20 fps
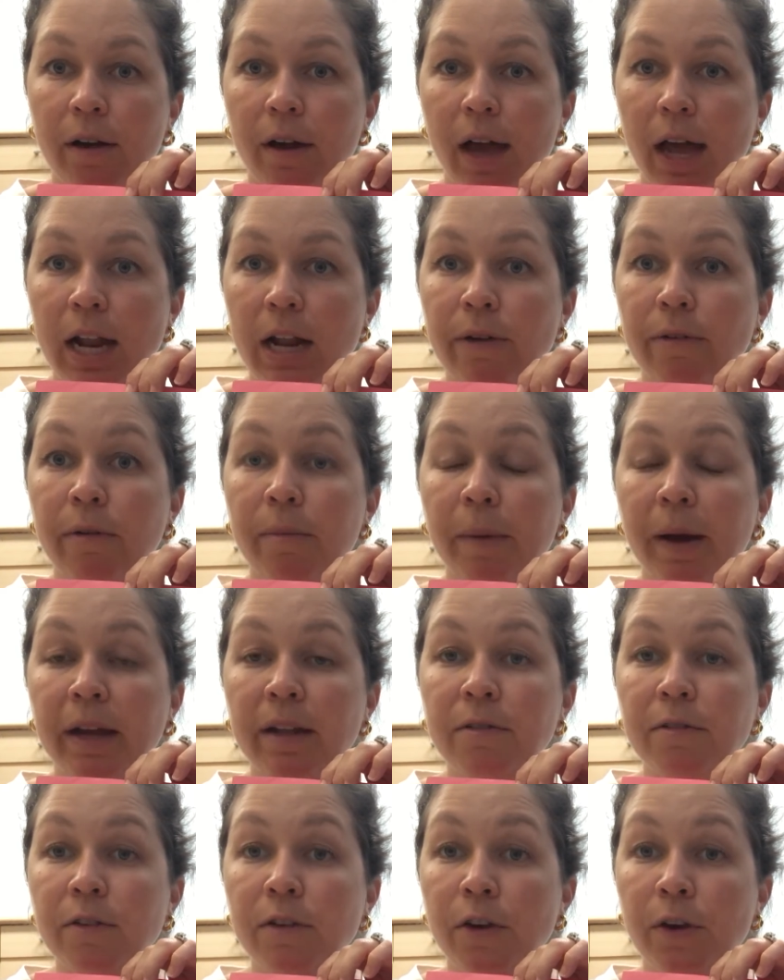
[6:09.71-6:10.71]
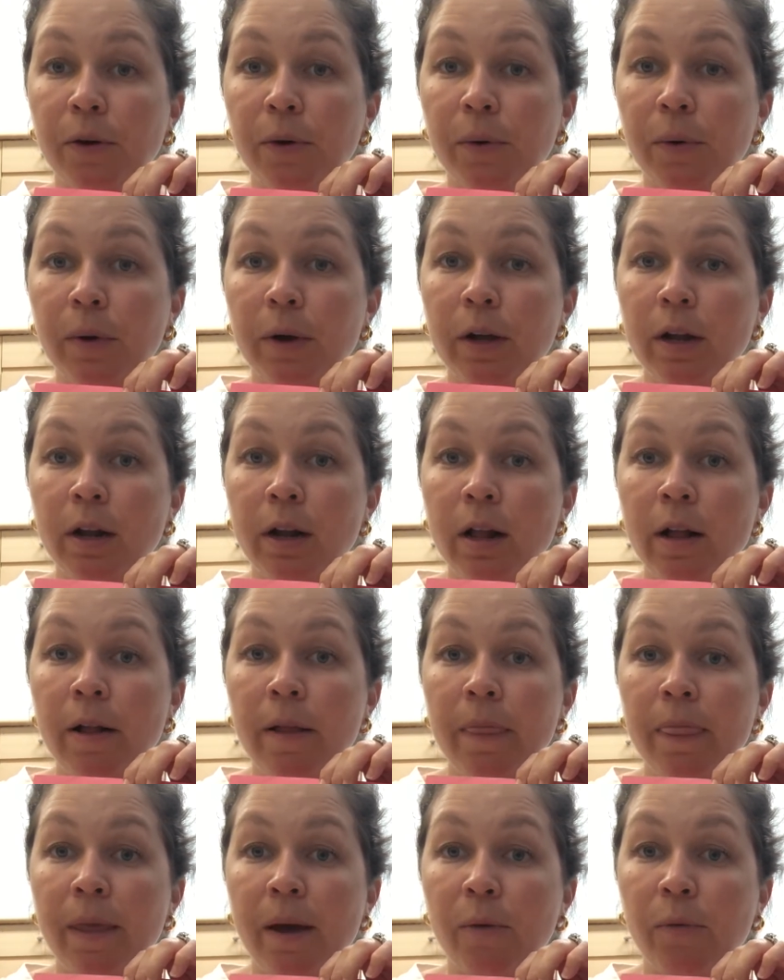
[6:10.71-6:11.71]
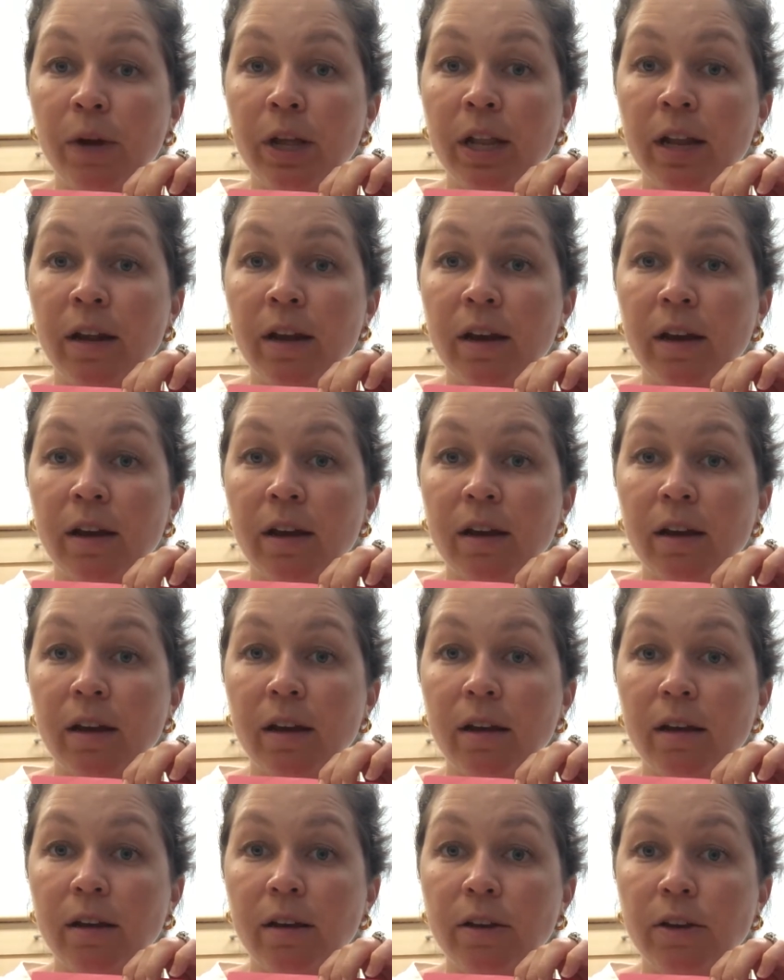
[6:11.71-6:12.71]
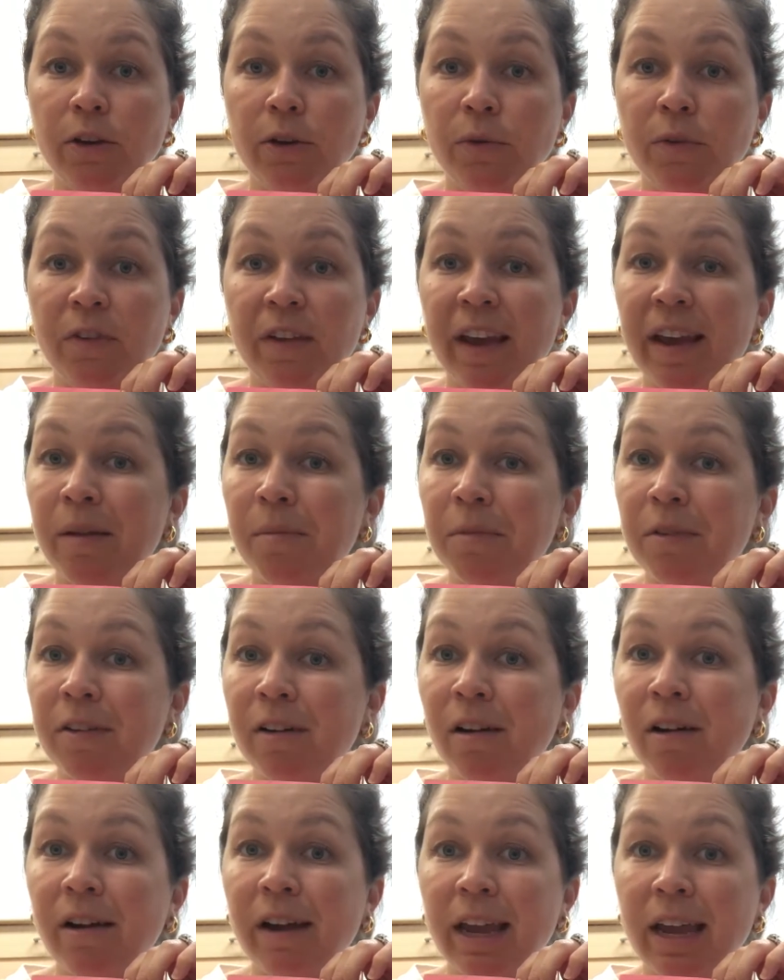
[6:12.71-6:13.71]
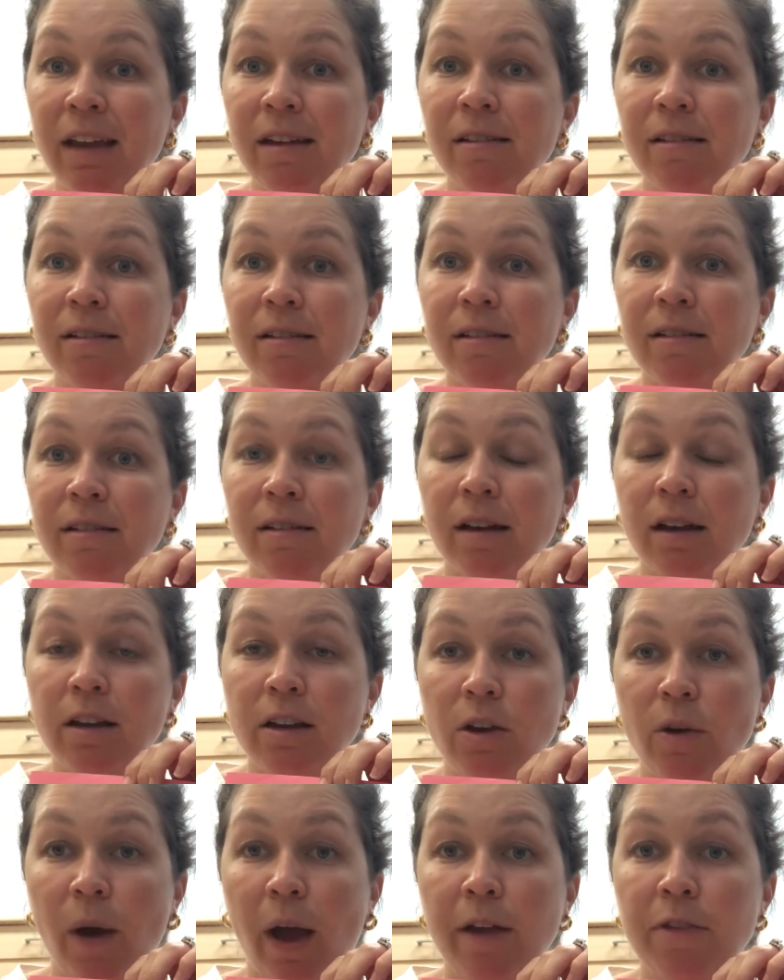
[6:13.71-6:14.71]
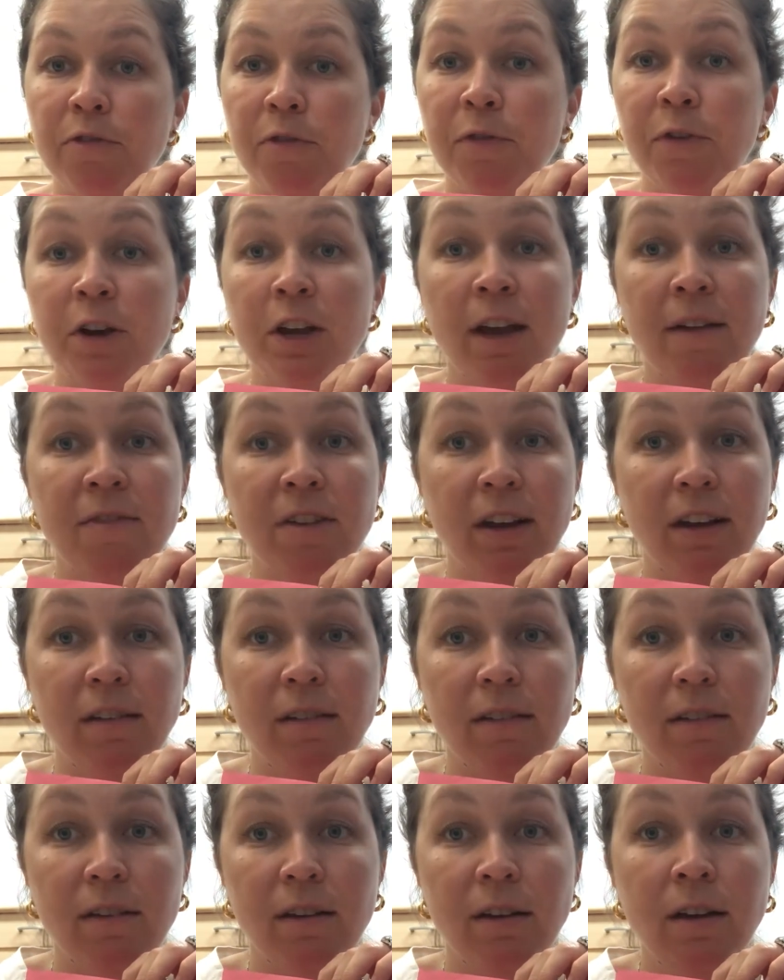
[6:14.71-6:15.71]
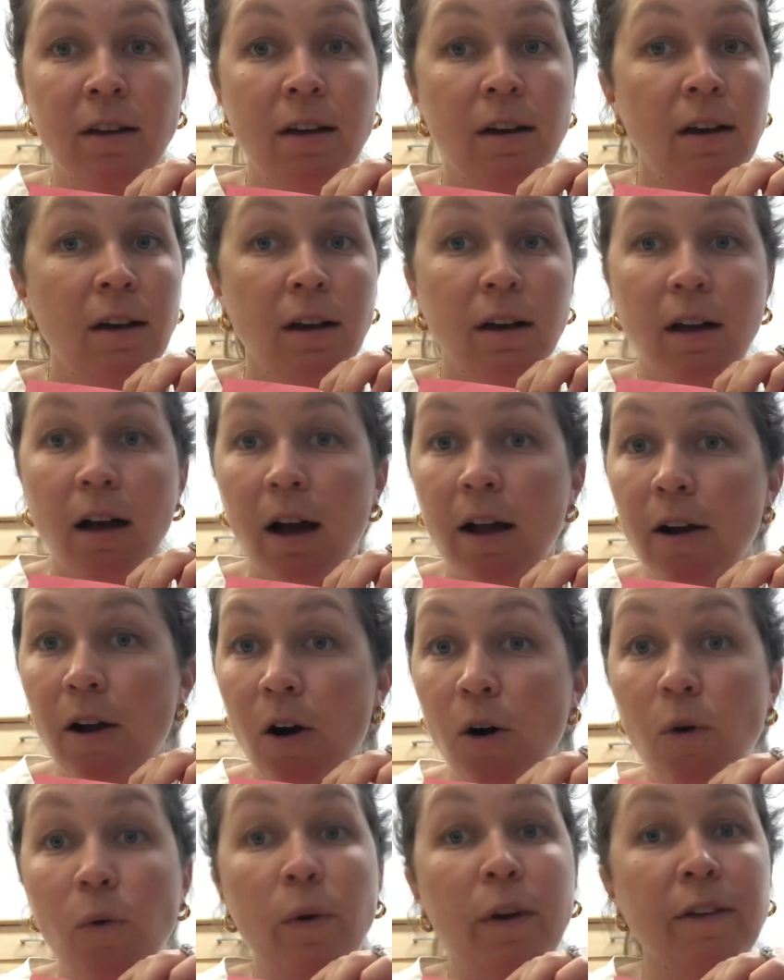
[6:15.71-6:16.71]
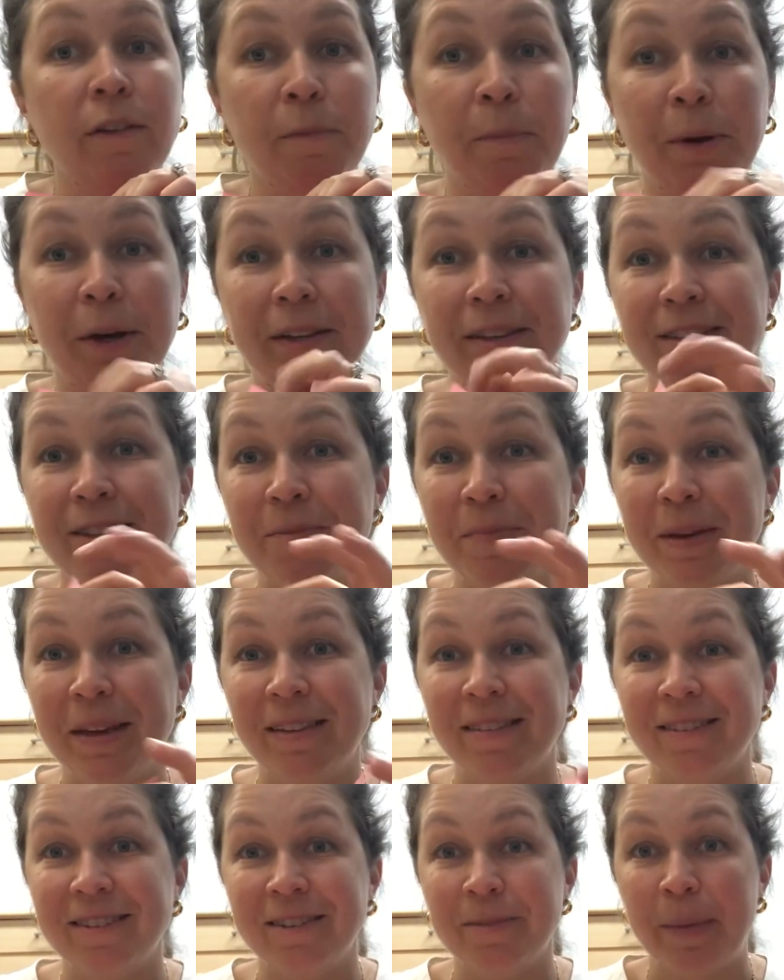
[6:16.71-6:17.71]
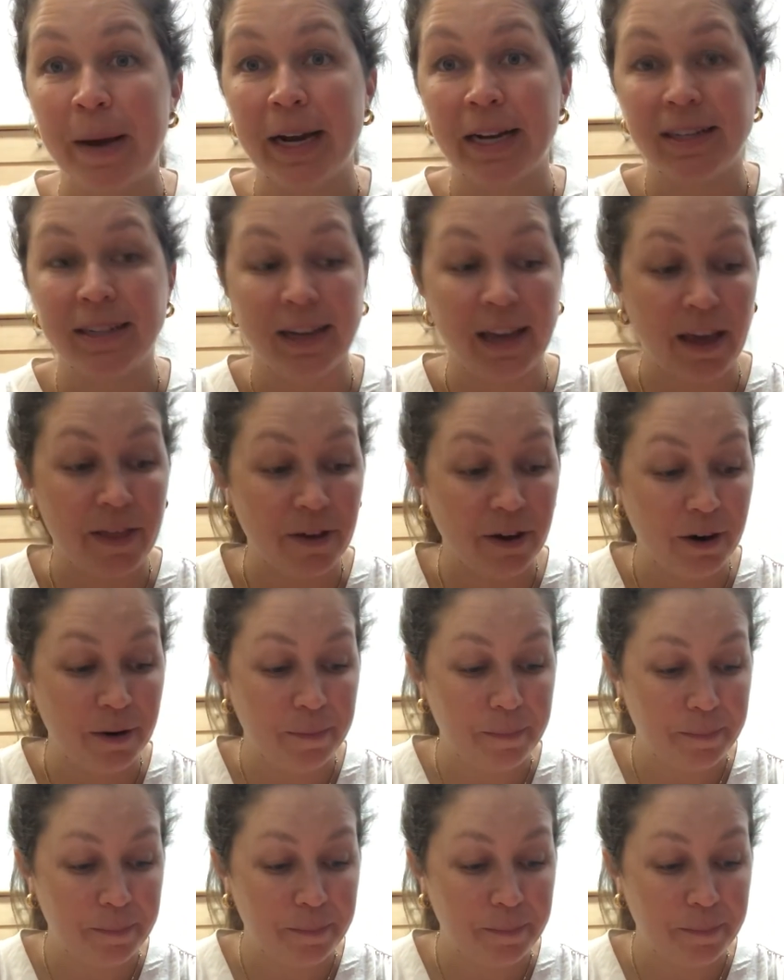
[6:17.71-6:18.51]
And it reminds you that when you say, I'm sorry, and you ask forgiveness, God always puts the pieces back together.